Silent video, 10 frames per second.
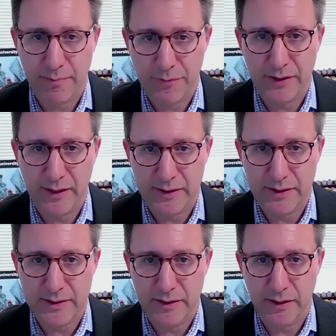something
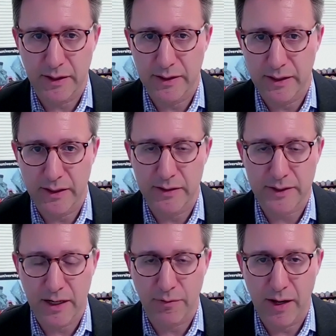like this, killing Haniyeh
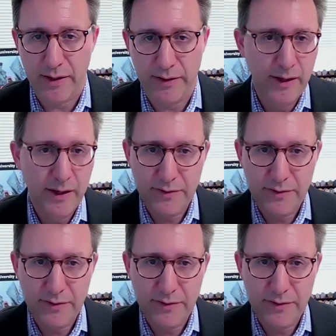in Tehran, and